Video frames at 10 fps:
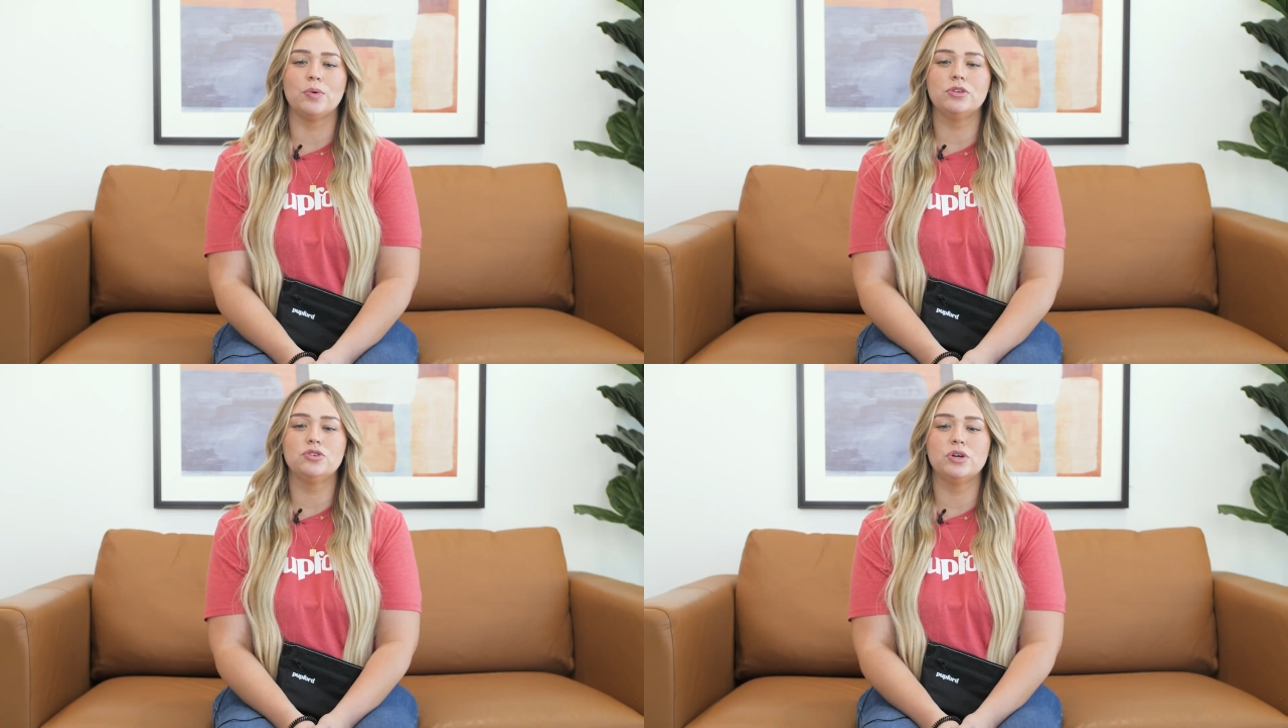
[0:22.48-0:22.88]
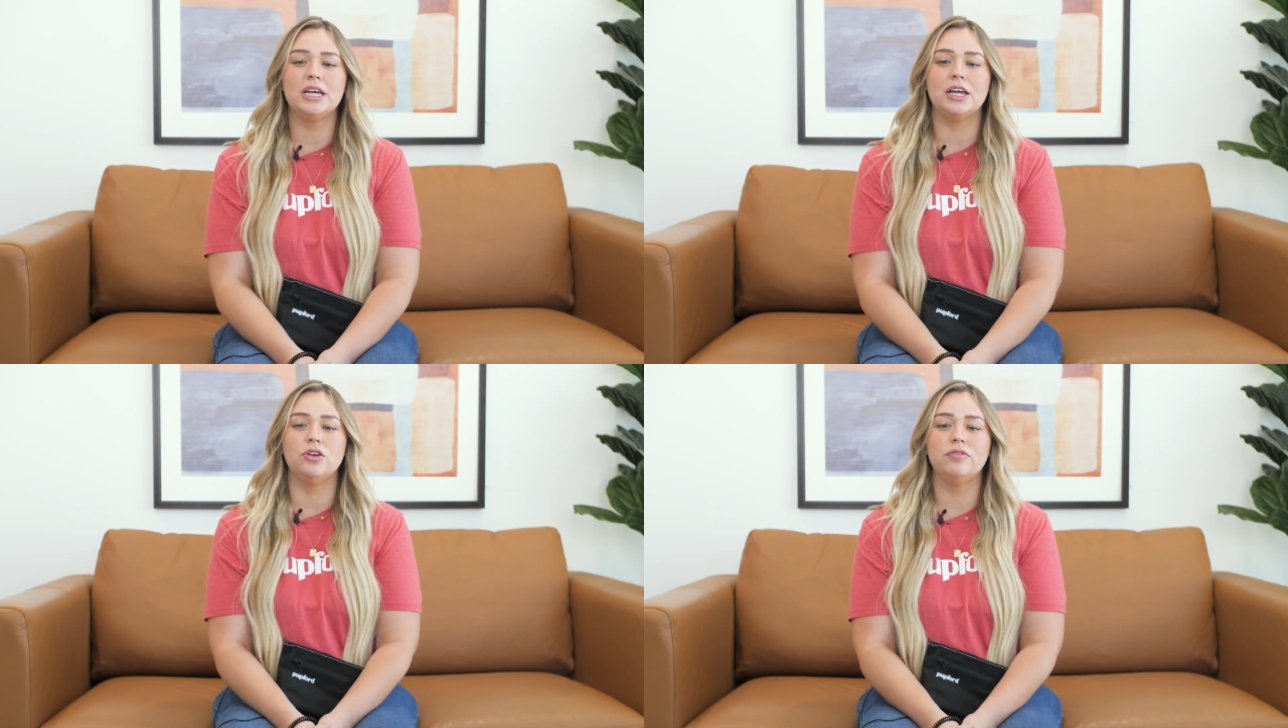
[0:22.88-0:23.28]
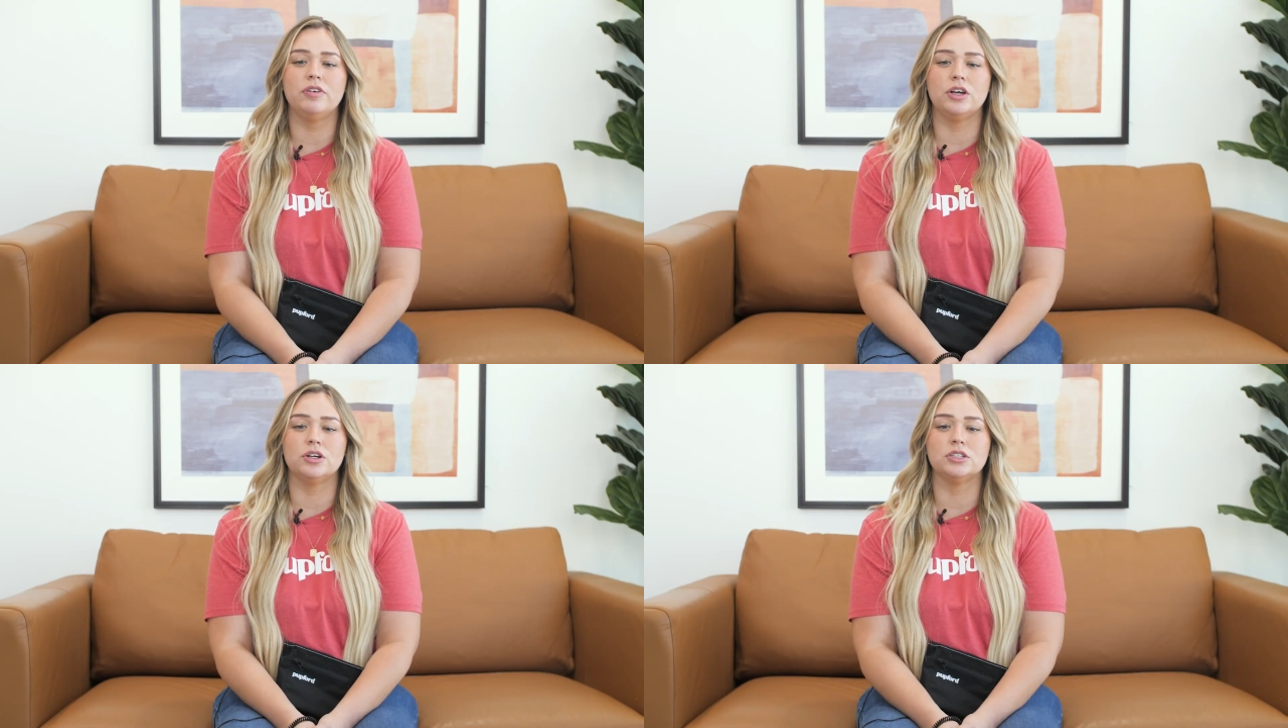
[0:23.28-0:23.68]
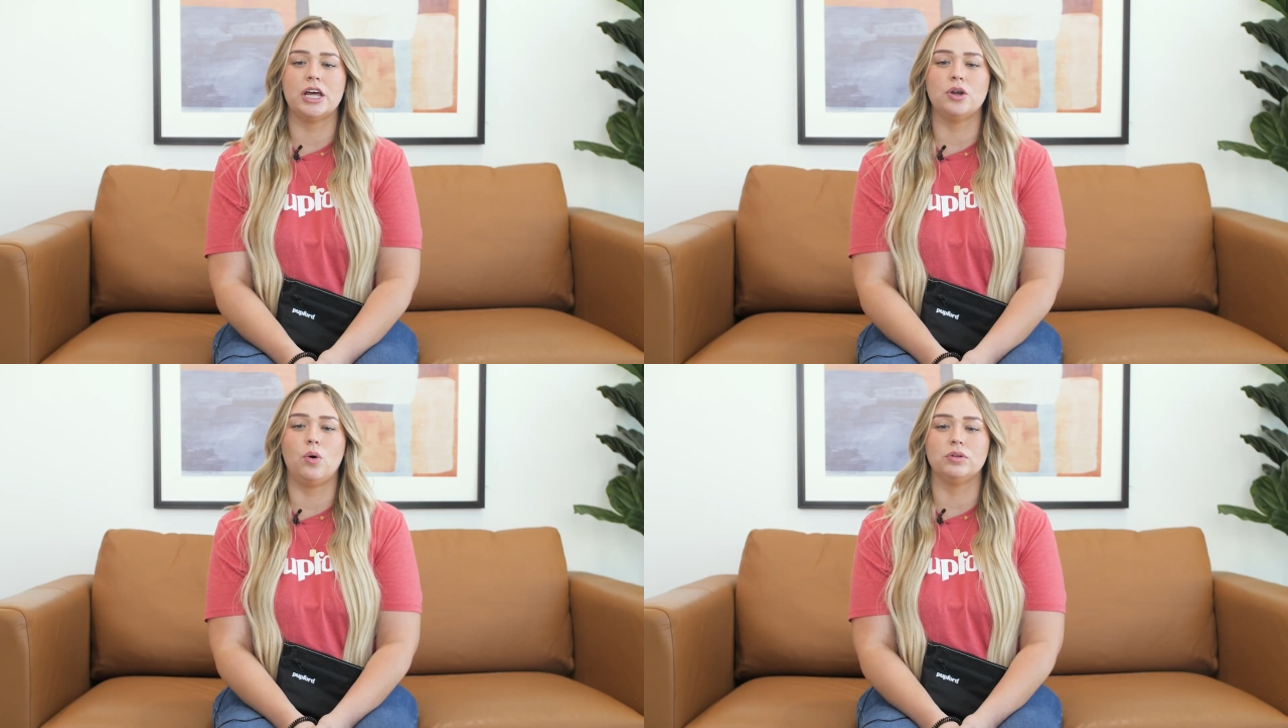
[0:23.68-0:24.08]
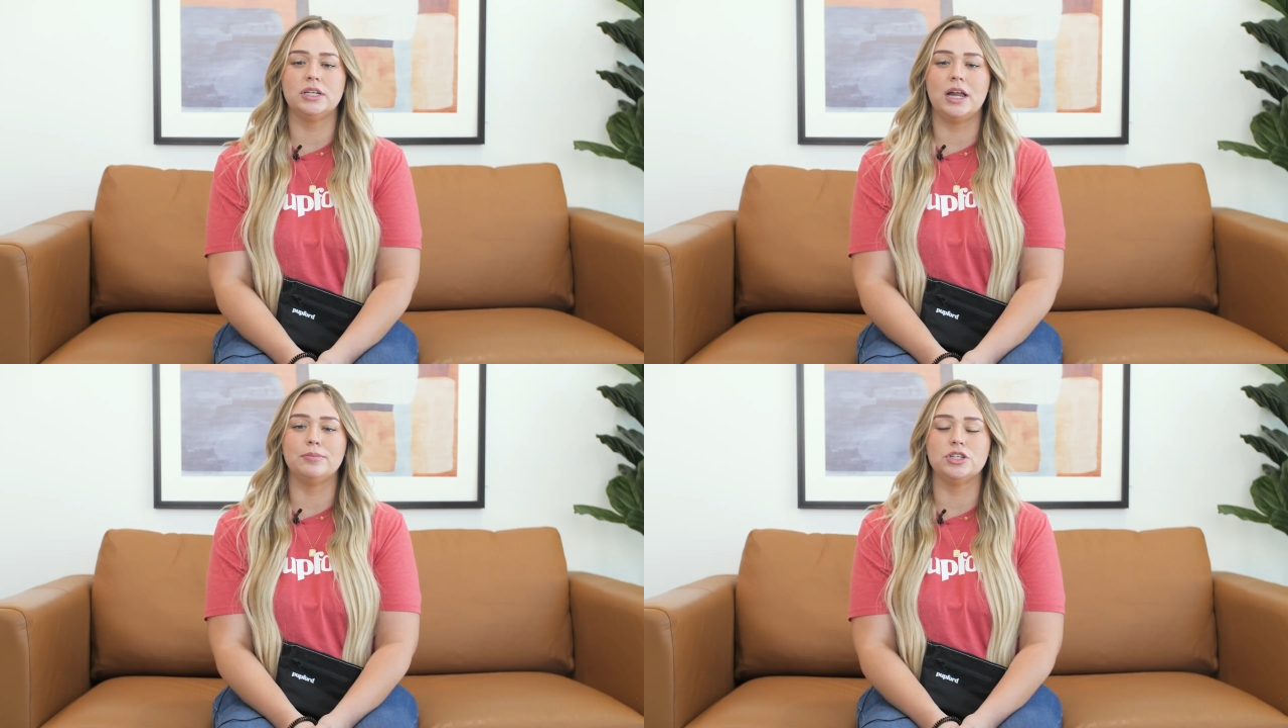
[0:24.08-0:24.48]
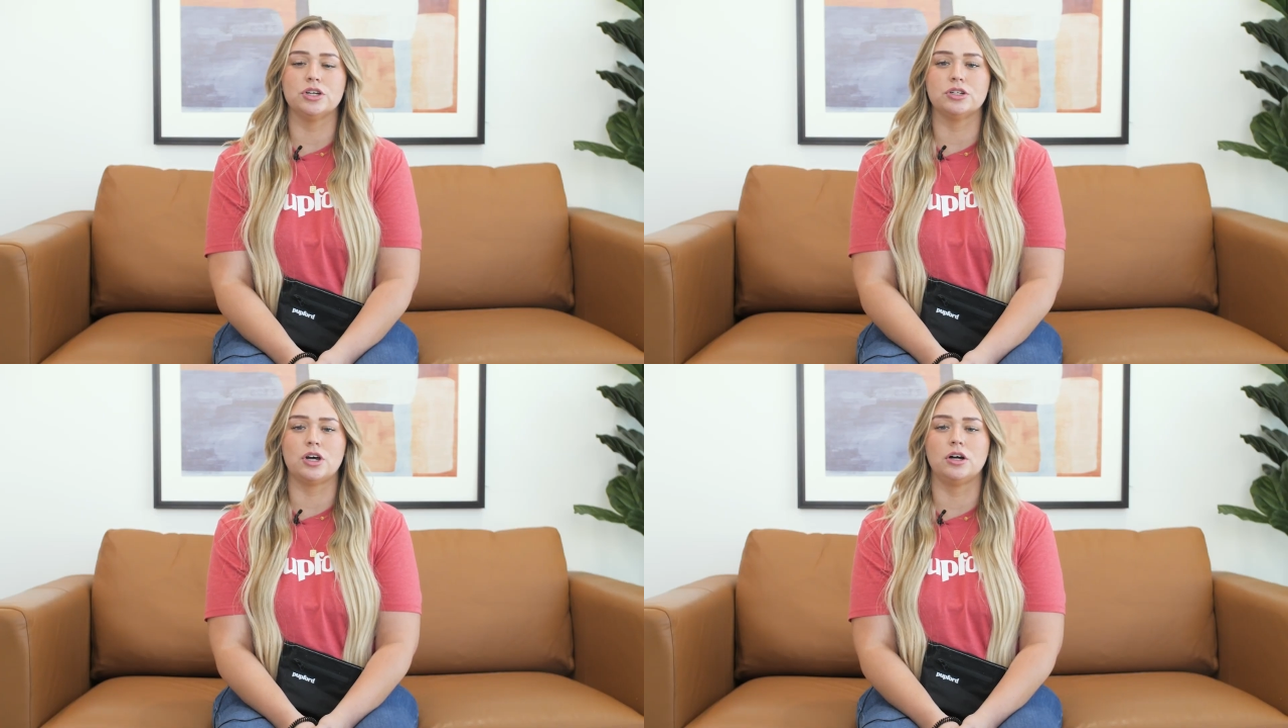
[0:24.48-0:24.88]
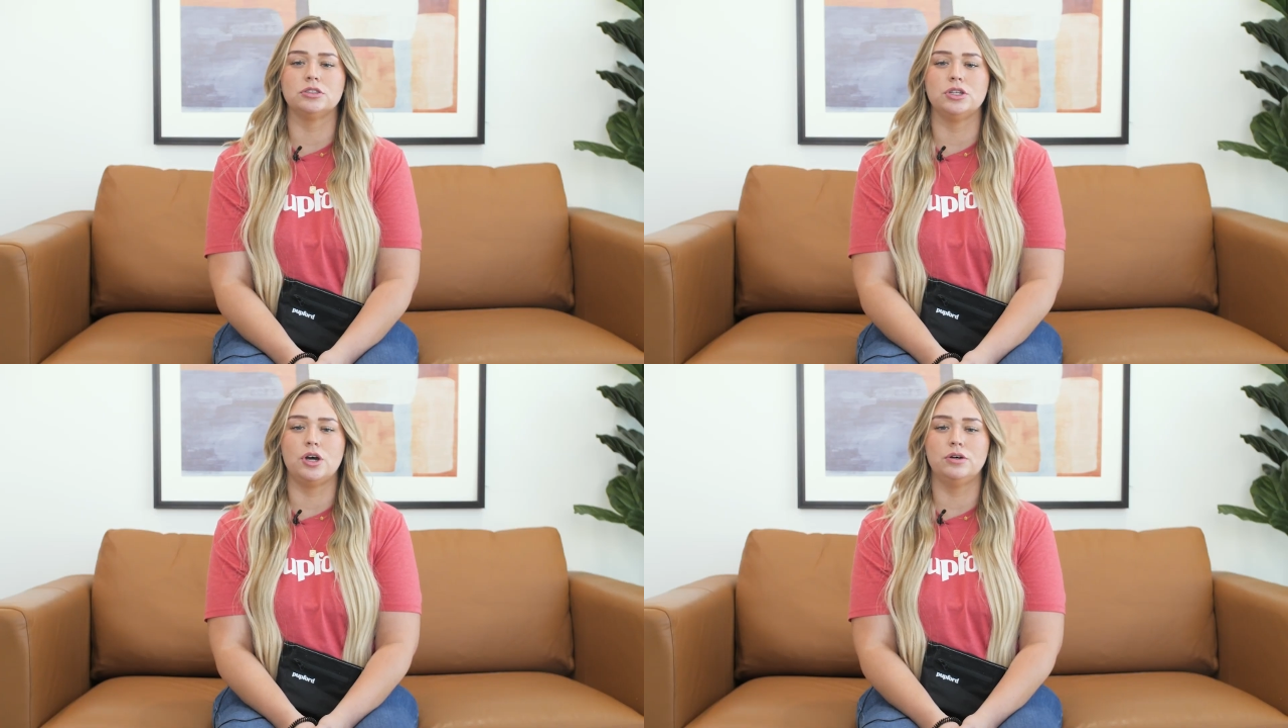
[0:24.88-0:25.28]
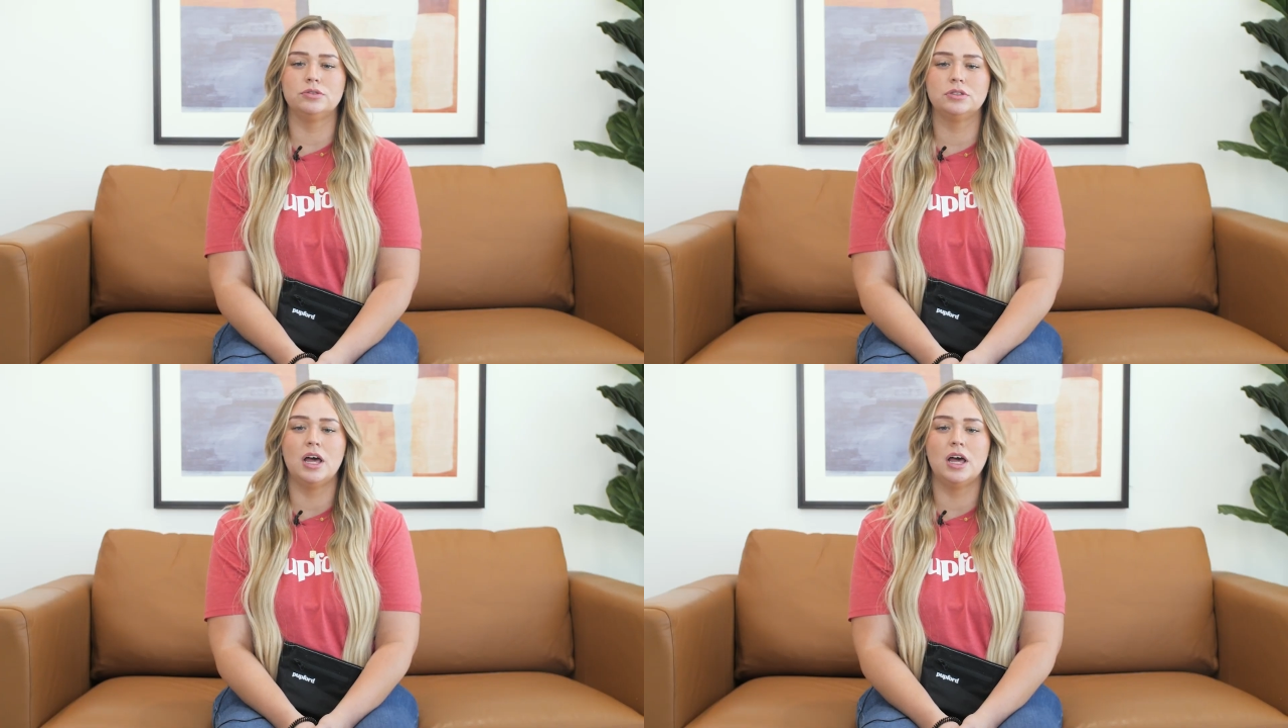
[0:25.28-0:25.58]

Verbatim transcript: with a treat in your fingers and hold it up to your dog's nose.